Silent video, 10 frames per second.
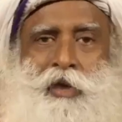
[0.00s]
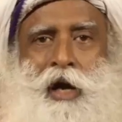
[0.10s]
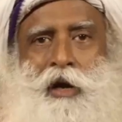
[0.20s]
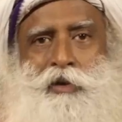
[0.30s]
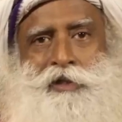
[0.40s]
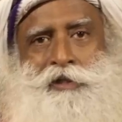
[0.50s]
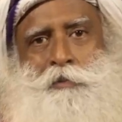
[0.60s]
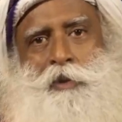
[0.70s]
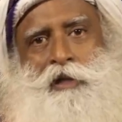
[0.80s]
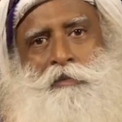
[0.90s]
So how does
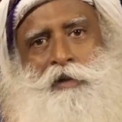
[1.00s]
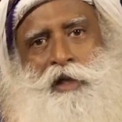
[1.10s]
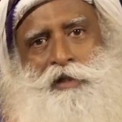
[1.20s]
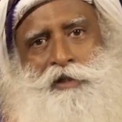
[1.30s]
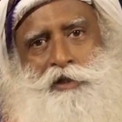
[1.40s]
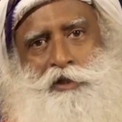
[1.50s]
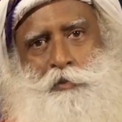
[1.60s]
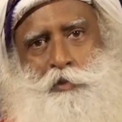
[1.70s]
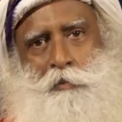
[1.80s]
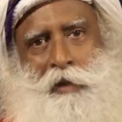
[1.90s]
it become dangerous to
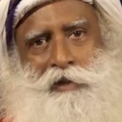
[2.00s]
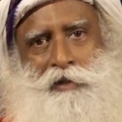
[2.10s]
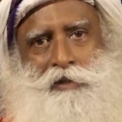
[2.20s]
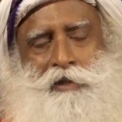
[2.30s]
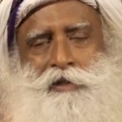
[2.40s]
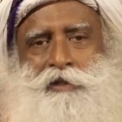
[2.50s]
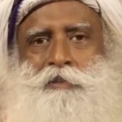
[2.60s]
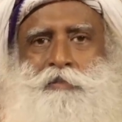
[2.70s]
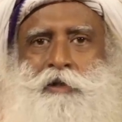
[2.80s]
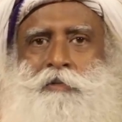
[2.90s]
put back the trees?
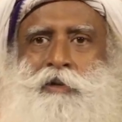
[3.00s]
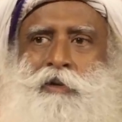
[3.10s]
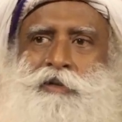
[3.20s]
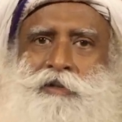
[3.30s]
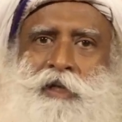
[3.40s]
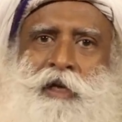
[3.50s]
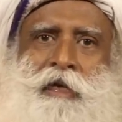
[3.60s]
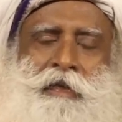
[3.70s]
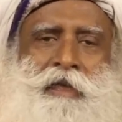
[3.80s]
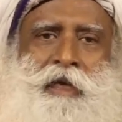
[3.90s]
Simply because
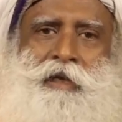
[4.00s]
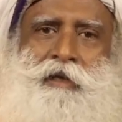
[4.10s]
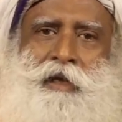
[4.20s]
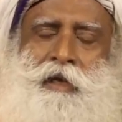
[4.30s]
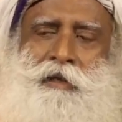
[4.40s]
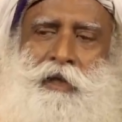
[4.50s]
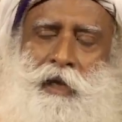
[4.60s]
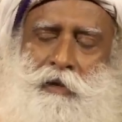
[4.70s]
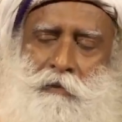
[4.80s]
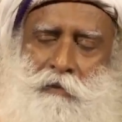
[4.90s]
they're
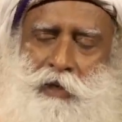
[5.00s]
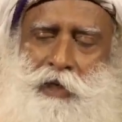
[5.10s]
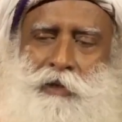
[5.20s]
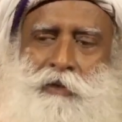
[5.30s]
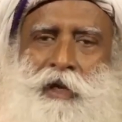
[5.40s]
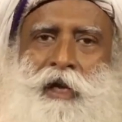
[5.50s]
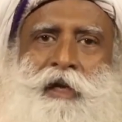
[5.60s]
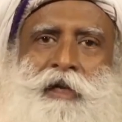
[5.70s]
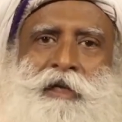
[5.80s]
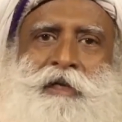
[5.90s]
only looking
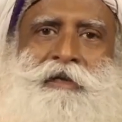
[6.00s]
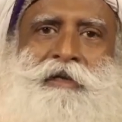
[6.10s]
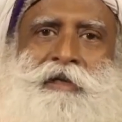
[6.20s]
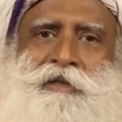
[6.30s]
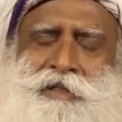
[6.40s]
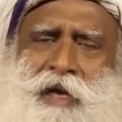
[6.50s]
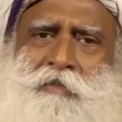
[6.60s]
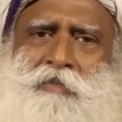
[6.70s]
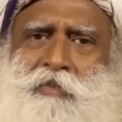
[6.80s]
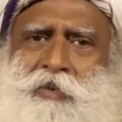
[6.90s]
at it in
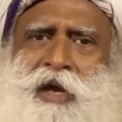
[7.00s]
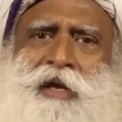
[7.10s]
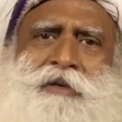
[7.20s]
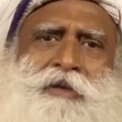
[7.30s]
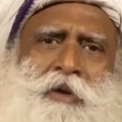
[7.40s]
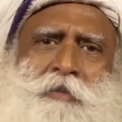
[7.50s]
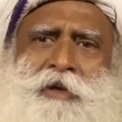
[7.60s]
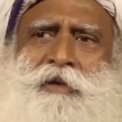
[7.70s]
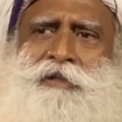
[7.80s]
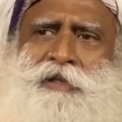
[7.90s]
some way, you know,
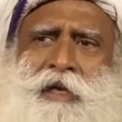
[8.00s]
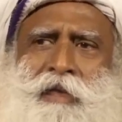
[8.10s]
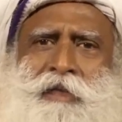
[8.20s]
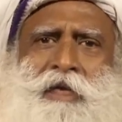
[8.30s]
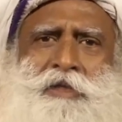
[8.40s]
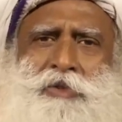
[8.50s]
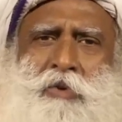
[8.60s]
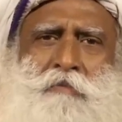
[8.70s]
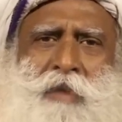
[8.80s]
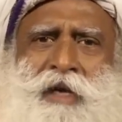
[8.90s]
because there is
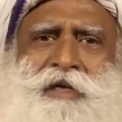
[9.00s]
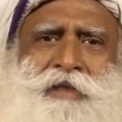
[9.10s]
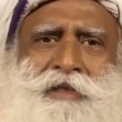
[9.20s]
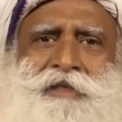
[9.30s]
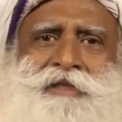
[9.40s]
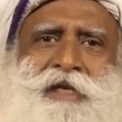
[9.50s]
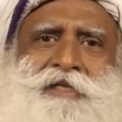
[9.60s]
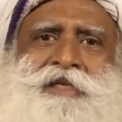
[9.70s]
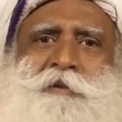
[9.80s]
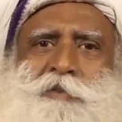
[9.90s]
no money in this,
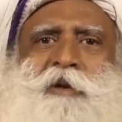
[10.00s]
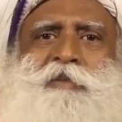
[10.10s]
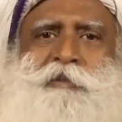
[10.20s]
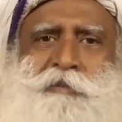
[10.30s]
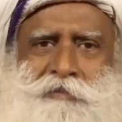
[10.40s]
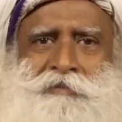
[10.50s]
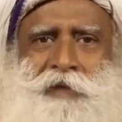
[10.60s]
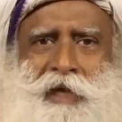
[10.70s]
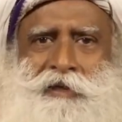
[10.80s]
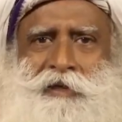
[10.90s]
that's their problem,
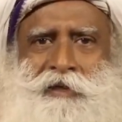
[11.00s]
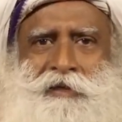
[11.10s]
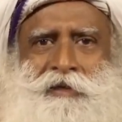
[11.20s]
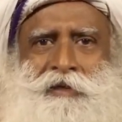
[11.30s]
I think.